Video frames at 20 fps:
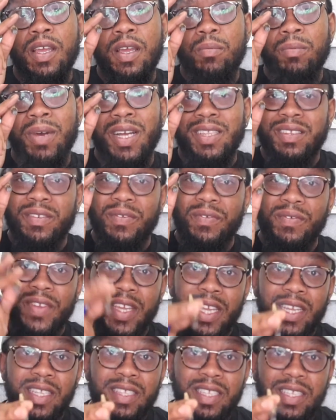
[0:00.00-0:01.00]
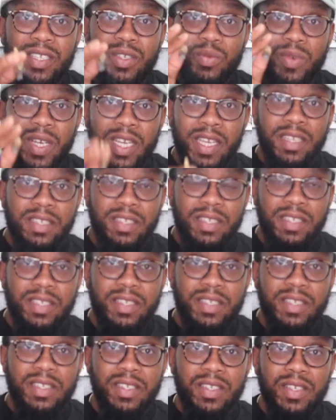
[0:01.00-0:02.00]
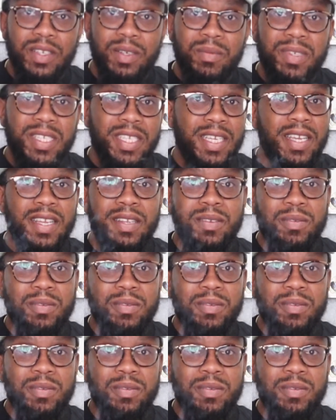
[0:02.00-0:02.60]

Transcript: about to fade these wings, you know what I'm saying?